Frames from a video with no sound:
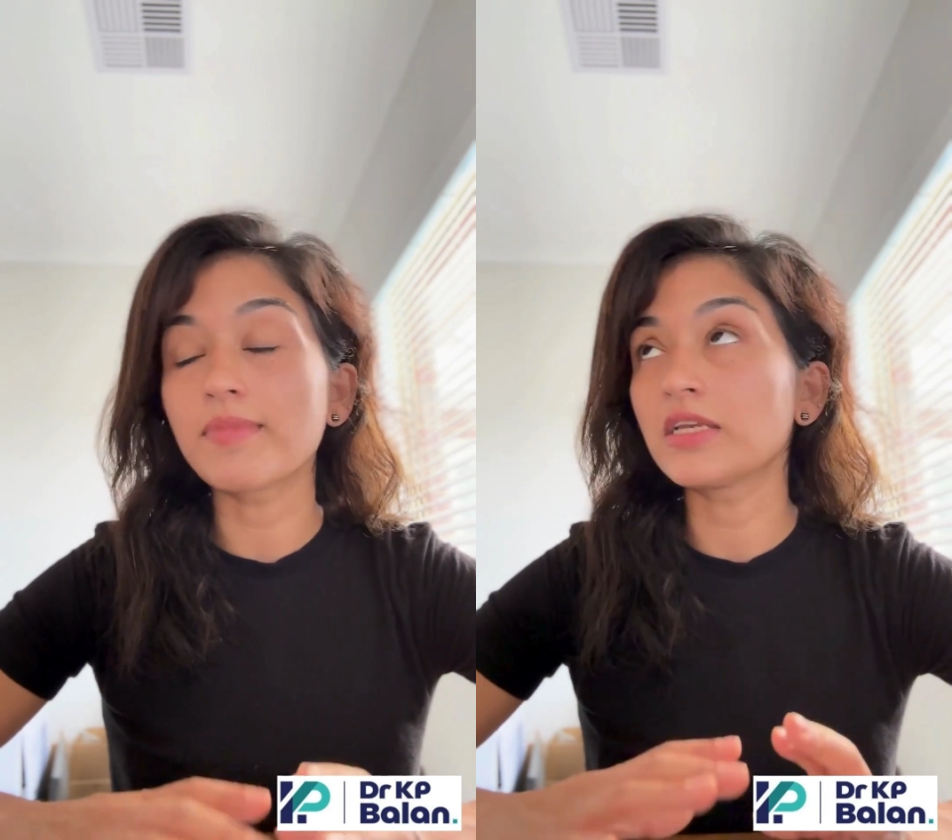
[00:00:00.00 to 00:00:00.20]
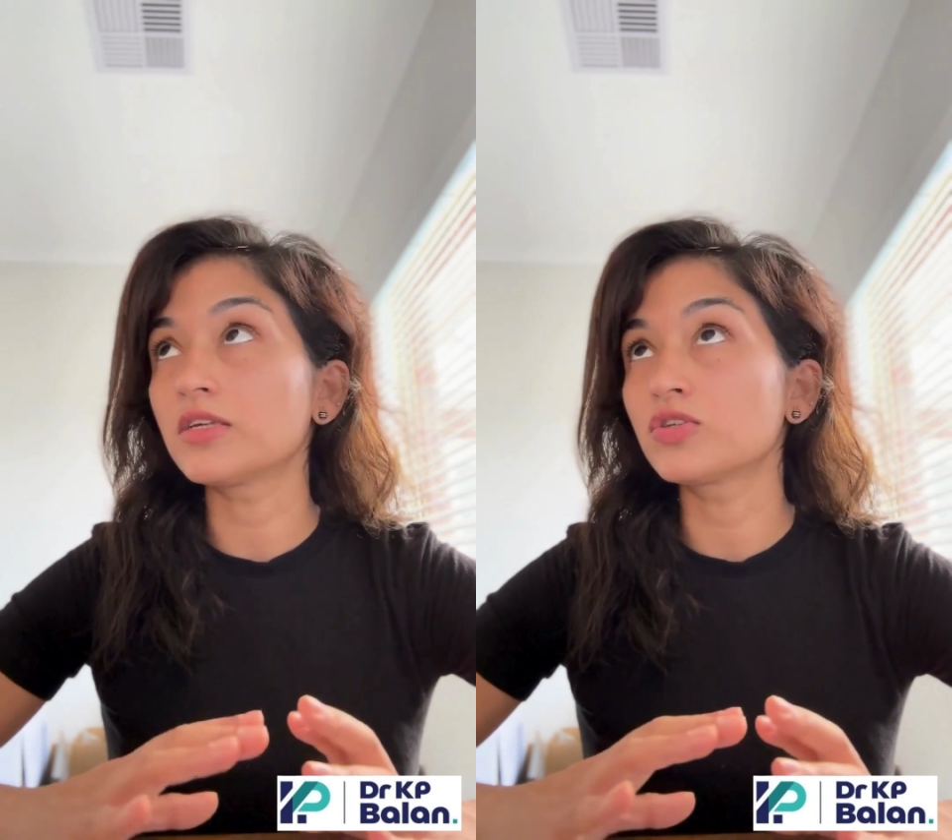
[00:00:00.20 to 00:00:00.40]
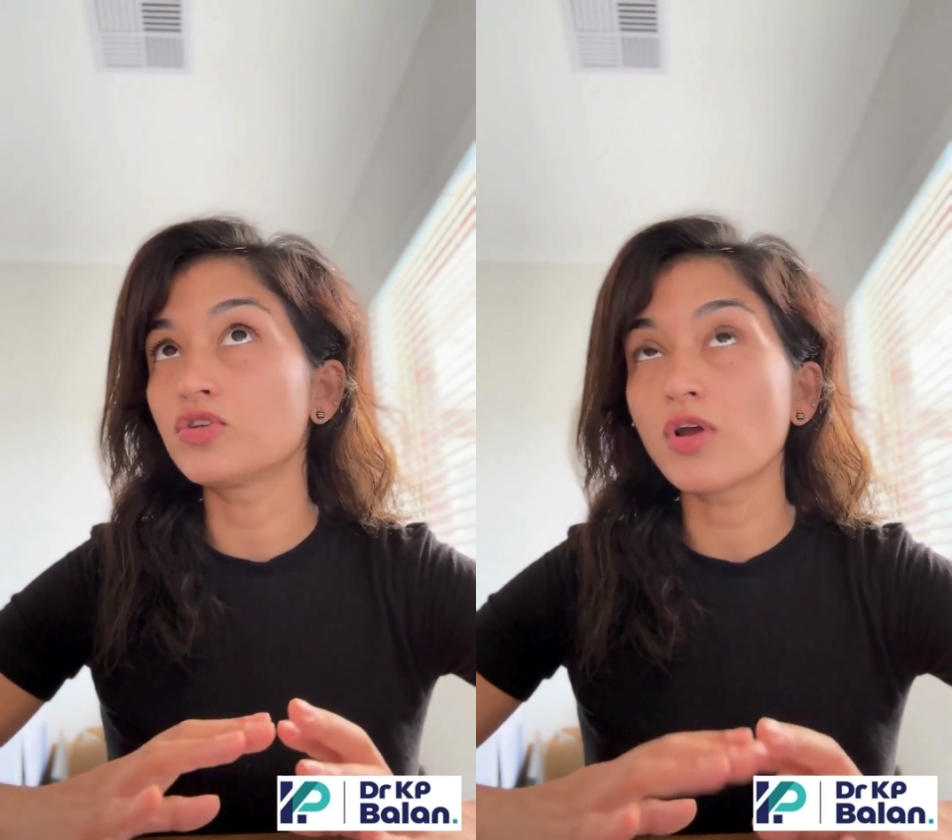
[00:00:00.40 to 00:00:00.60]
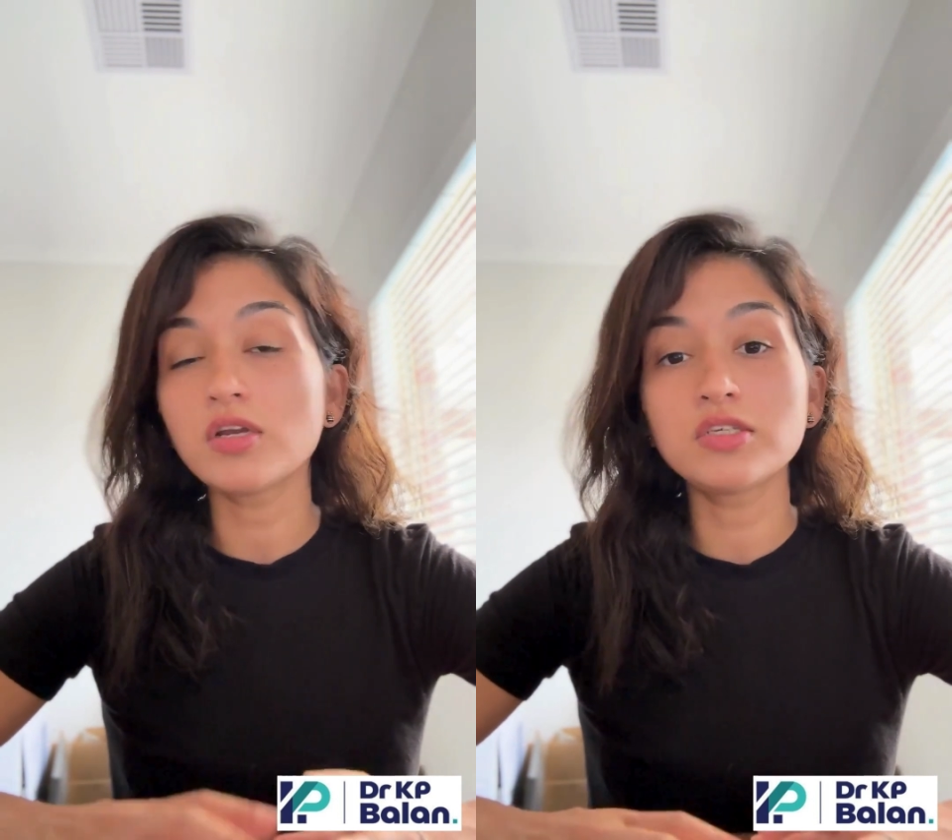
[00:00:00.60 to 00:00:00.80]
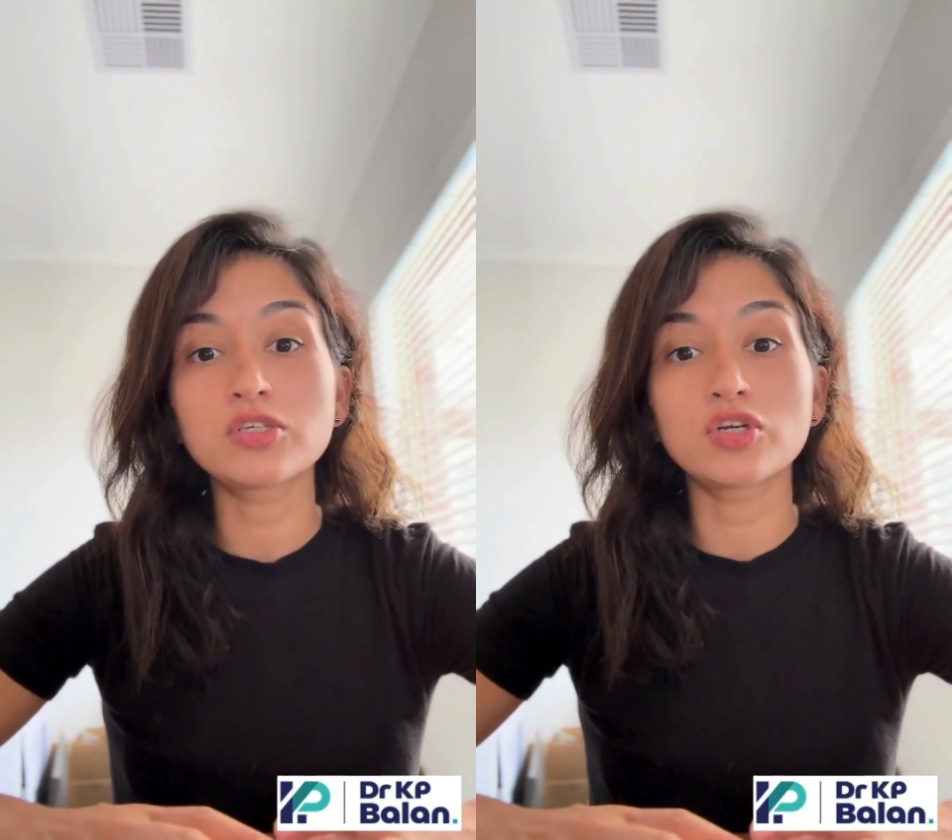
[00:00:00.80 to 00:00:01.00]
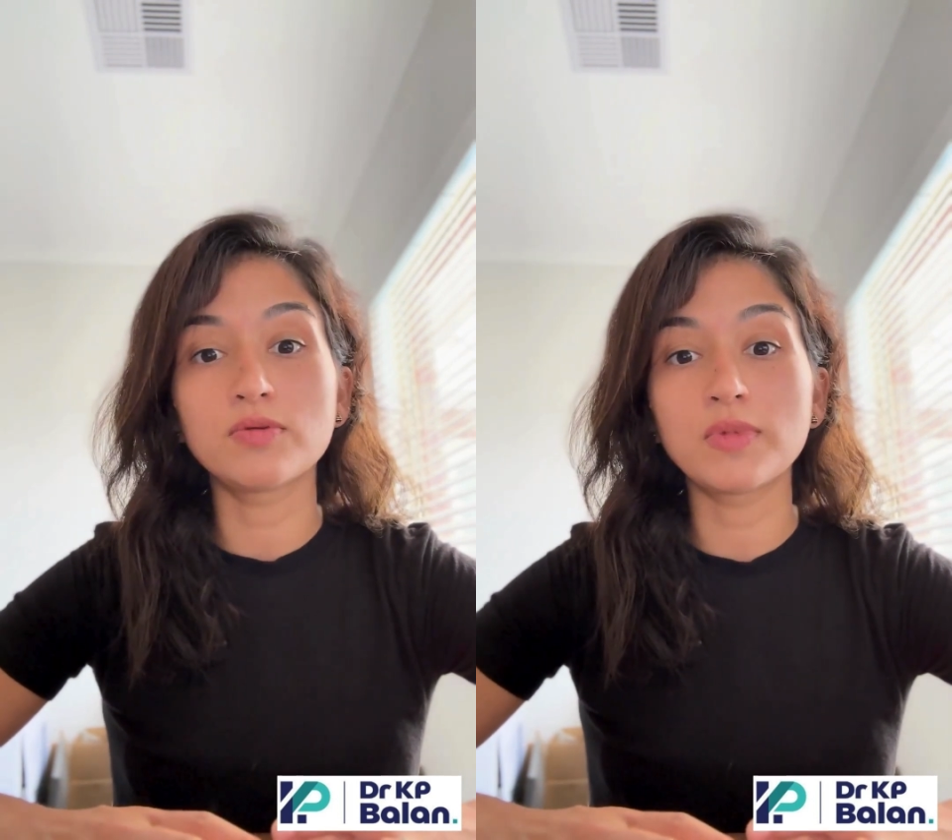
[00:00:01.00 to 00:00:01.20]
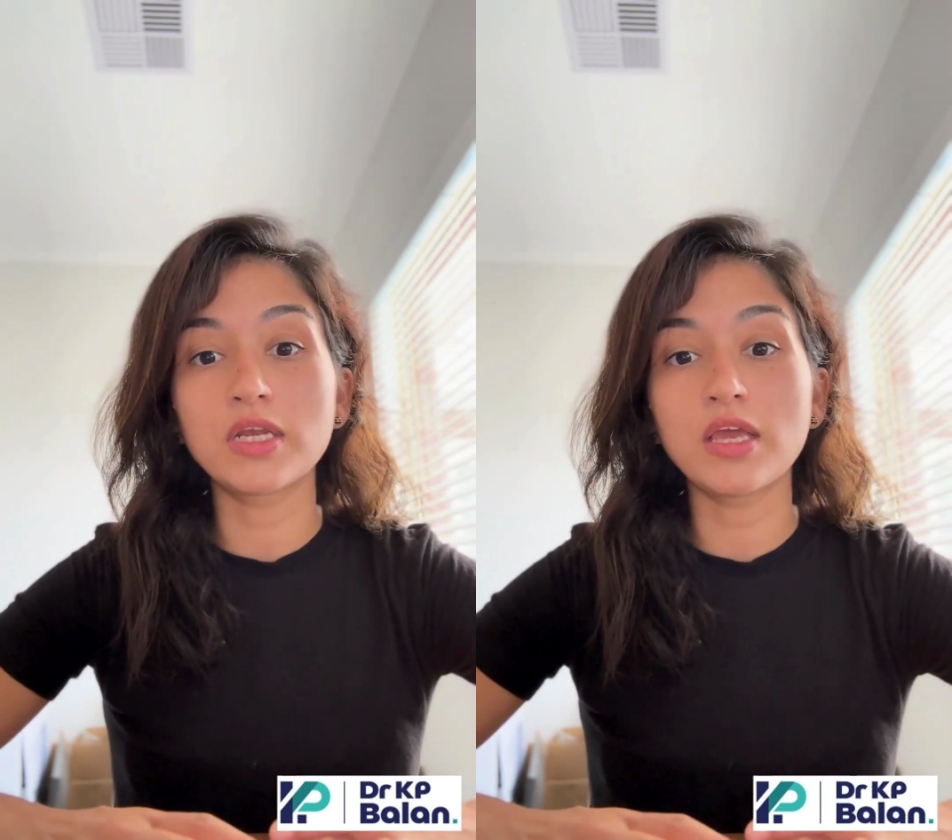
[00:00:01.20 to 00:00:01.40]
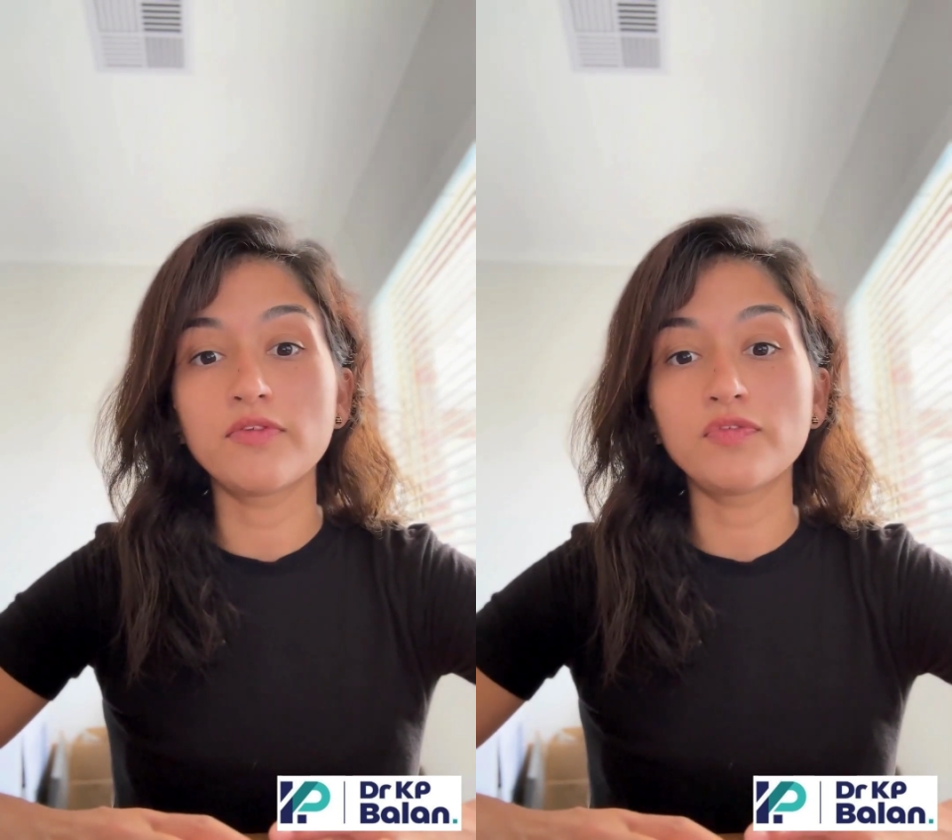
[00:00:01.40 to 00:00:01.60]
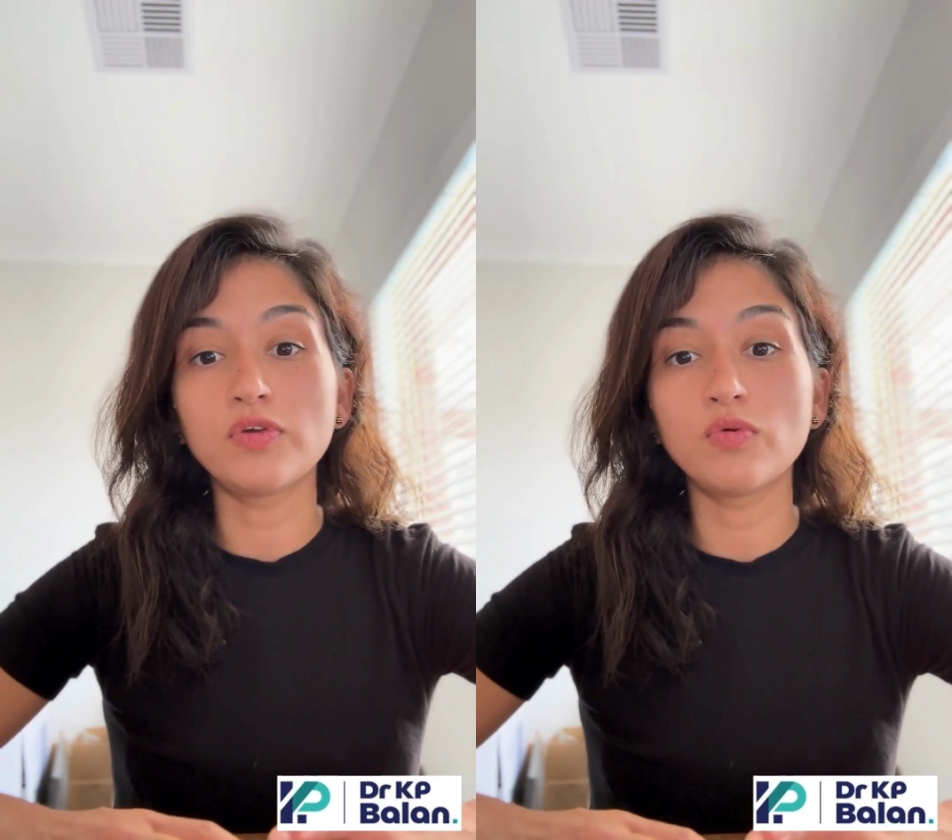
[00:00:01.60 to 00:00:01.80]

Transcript: It does not determine if